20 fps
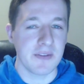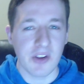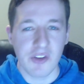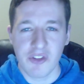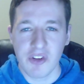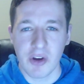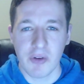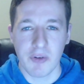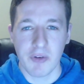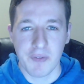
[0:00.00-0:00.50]

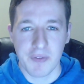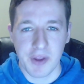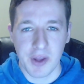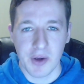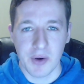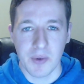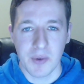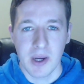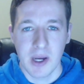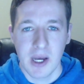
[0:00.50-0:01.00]
show
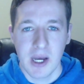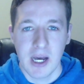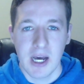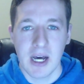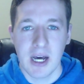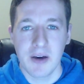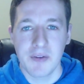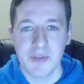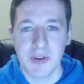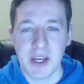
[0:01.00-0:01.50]
review
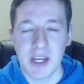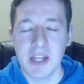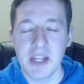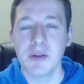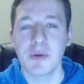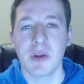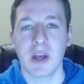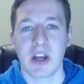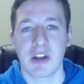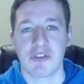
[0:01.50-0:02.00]
of
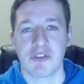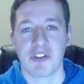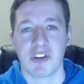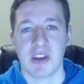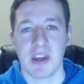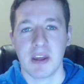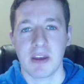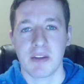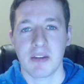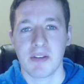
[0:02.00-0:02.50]

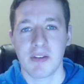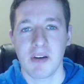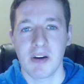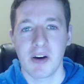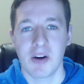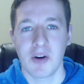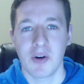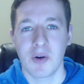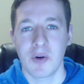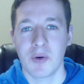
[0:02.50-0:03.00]
Inuyashiki.
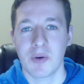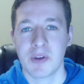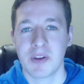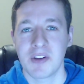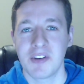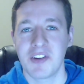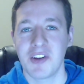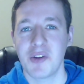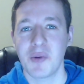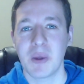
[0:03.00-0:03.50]
So,
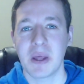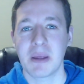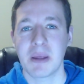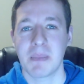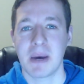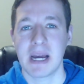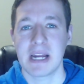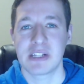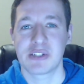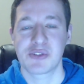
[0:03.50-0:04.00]
continuing
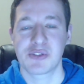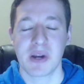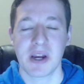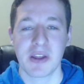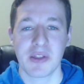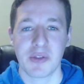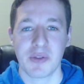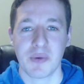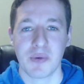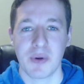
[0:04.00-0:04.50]
my
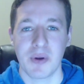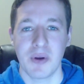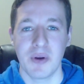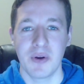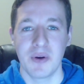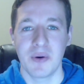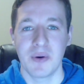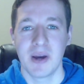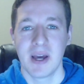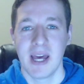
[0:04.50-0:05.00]
trek
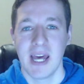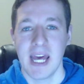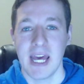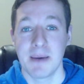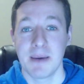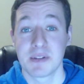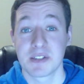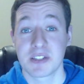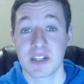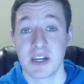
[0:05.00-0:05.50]
through
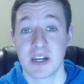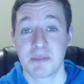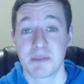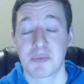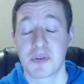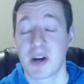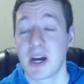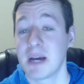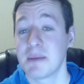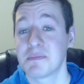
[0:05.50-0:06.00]
Amazon
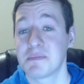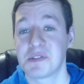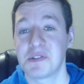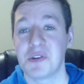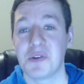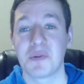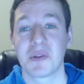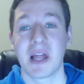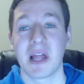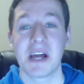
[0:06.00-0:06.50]
Prime's
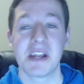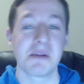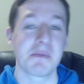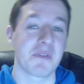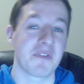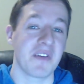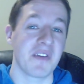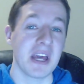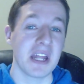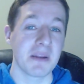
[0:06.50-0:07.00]
new lineup
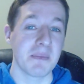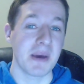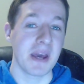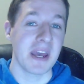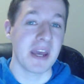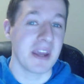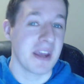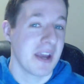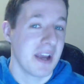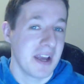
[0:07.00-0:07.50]
of
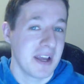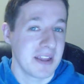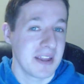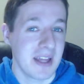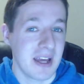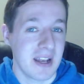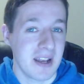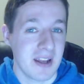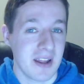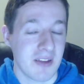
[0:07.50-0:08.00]
anime
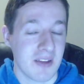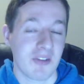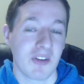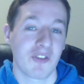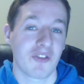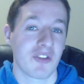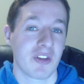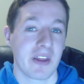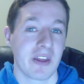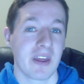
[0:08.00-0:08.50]
that
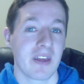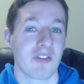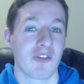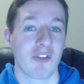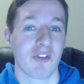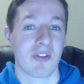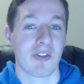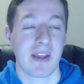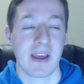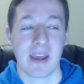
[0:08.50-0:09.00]
essentially is
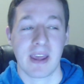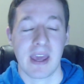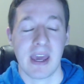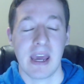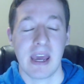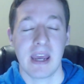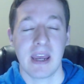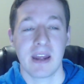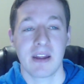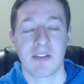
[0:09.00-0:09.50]
just like,
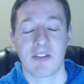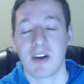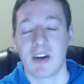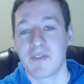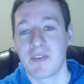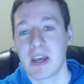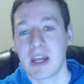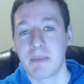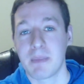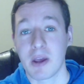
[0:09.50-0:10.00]
hey, it's off
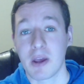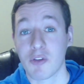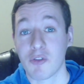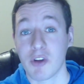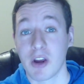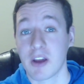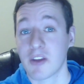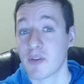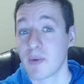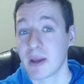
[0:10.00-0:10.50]
anime
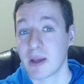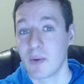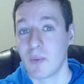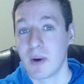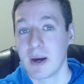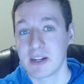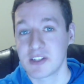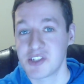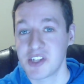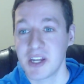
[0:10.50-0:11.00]
strike so I can
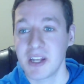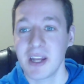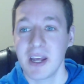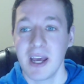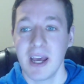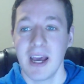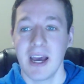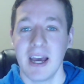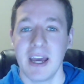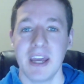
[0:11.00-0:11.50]
watch it.
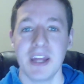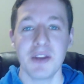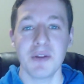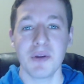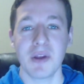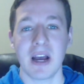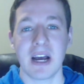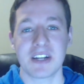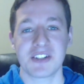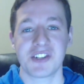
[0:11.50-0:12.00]

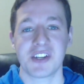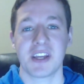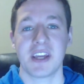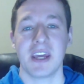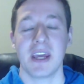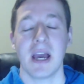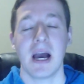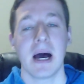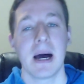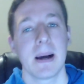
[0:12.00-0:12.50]

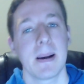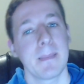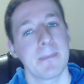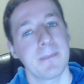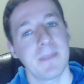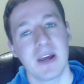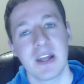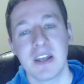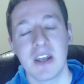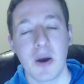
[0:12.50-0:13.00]
Inuyashiki. Um,
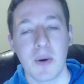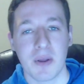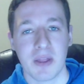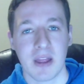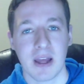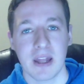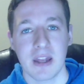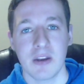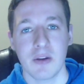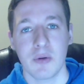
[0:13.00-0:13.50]
and no, it's
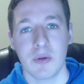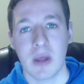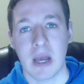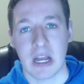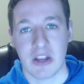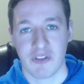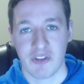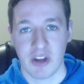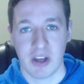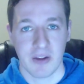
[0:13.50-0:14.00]
not
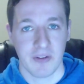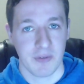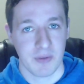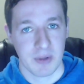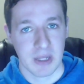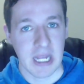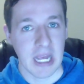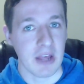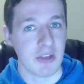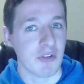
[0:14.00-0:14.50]
Inuyasha. In
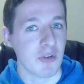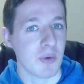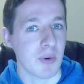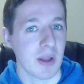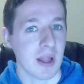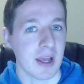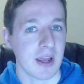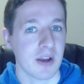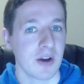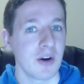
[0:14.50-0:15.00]
case you were
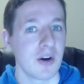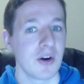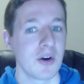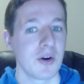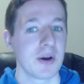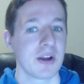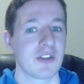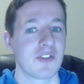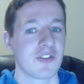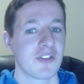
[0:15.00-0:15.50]
like, oh,
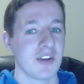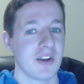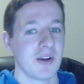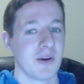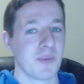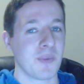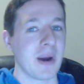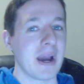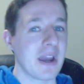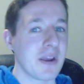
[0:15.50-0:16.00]
it's uh,
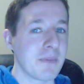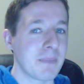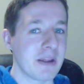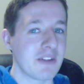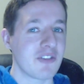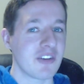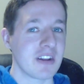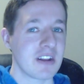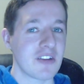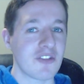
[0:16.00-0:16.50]
wait, you
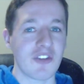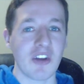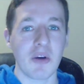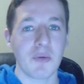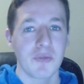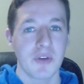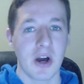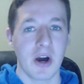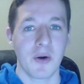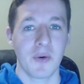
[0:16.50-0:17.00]
mentioned mentioning this show?
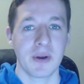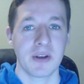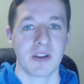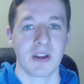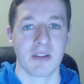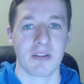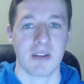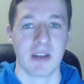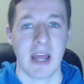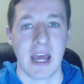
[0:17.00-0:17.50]
No, it
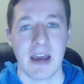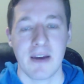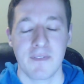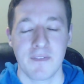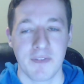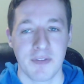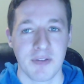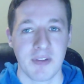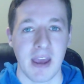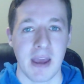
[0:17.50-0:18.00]
doesn't have
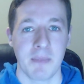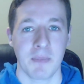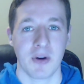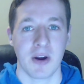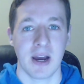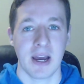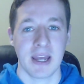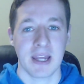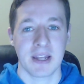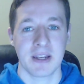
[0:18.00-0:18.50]

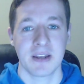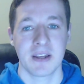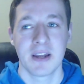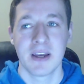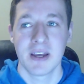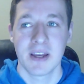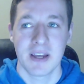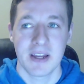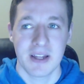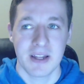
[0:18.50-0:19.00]
samurai and
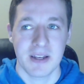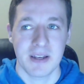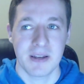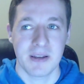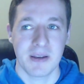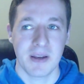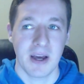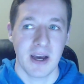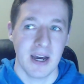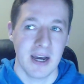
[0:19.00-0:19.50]

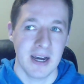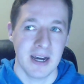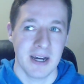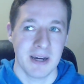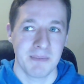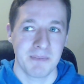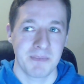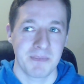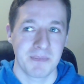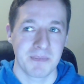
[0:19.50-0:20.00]
uh,
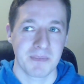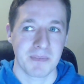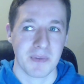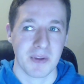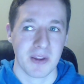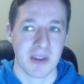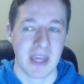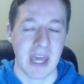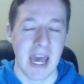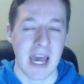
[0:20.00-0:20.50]

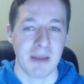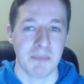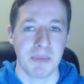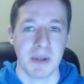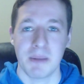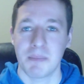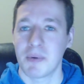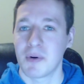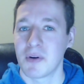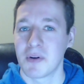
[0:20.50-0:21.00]
cat
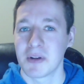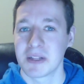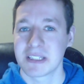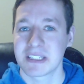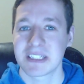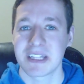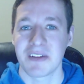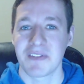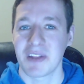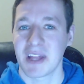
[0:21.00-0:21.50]
people and
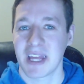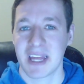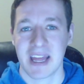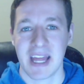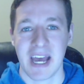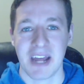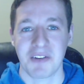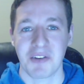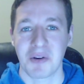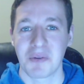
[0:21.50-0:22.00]
stuff like
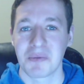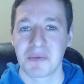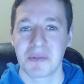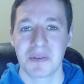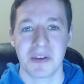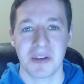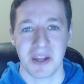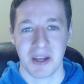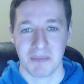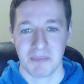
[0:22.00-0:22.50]
that. Don't,
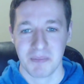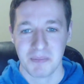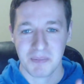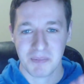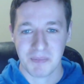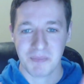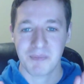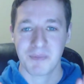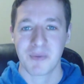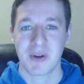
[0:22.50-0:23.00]
yep,
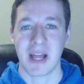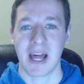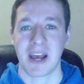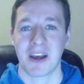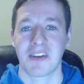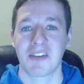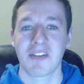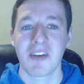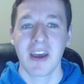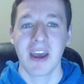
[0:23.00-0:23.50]

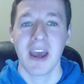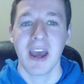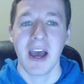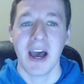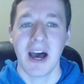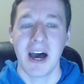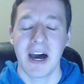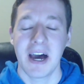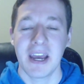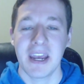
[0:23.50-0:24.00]
relax.
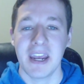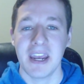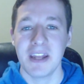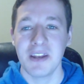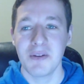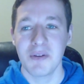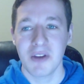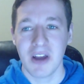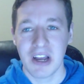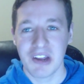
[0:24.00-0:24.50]
Uh,
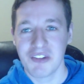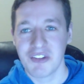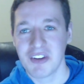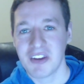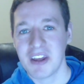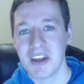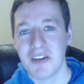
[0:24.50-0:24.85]
Inuyashiki